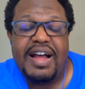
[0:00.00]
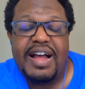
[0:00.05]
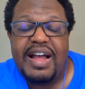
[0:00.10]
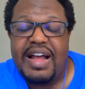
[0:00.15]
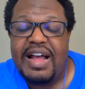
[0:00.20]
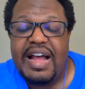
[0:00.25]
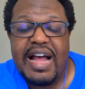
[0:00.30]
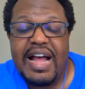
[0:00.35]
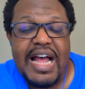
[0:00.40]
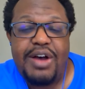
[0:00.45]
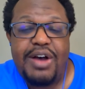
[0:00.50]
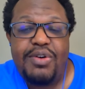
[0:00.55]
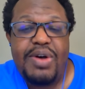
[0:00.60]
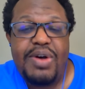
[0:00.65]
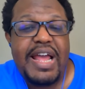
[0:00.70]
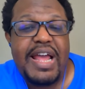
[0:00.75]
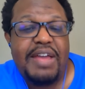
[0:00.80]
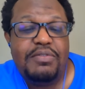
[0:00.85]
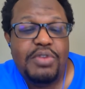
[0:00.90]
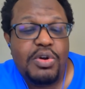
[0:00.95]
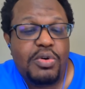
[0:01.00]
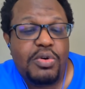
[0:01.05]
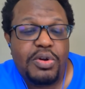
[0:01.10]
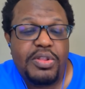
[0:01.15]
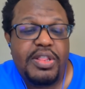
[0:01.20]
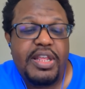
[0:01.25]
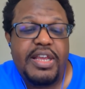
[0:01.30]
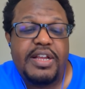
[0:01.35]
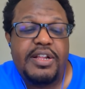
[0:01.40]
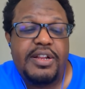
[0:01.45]
How, I have no
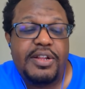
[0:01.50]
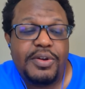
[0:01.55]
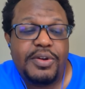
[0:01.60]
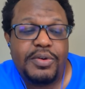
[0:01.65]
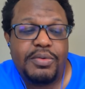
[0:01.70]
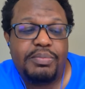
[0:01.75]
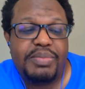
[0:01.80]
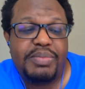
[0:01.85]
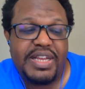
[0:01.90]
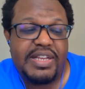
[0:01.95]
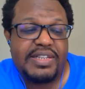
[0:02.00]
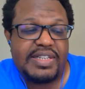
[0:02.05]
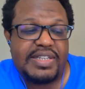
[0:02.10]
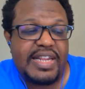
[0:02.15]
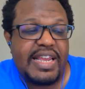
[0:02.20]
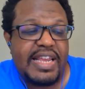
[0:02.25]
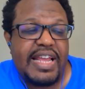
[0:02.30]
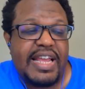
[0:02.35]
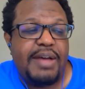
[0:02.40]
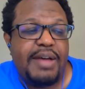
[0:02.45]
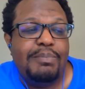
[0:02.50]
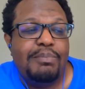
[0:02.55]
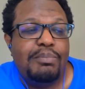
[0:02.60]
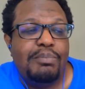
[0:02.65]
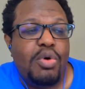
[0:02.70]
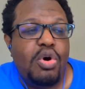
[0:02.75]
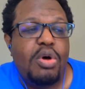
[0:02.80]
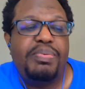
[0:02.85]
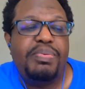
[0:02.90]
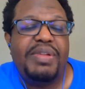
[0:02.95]
earthly clue, because they got
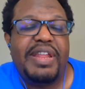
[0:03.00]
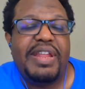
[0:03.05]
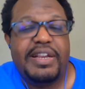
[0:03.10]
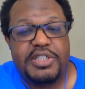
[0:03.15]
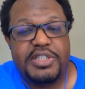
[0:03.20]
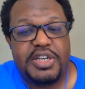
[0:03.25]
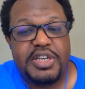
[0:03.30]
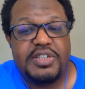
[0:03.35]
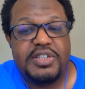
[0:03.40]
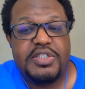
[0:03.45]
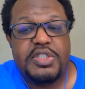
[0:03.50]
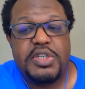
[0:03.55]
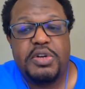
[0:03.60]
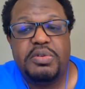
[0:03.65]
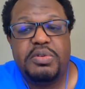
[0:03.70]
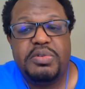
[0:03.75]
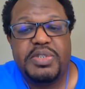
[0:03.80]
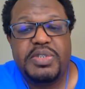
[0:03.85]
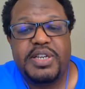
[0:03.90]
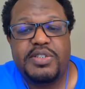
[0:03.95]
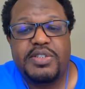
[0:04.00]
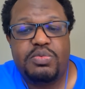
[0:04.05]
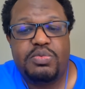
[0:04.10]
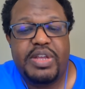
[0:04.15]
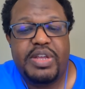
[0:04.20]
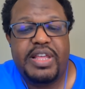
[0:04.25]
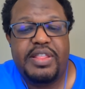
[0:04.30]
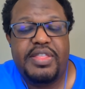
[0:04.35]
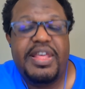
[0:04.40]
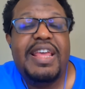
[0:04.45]
more players to concern themselves
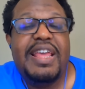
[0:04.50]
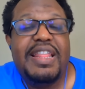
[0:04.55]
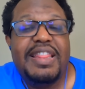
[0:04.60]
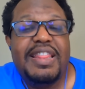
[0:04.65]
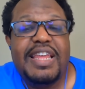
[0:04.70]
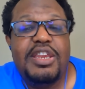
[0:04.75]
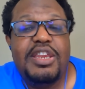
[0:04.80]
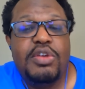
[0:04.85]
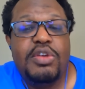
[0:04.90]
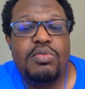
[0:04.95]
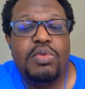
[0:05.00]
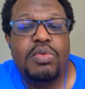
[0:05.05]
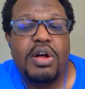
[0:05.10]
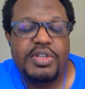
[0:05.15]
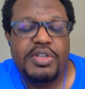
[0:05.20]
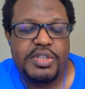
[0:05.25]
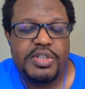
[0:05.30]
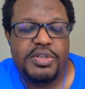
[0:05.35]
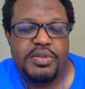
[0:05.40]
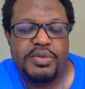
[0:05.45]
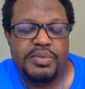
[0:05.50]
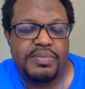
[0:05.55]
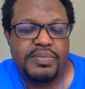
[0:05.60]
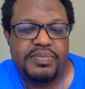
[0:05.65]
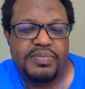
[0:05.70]
with than you all do.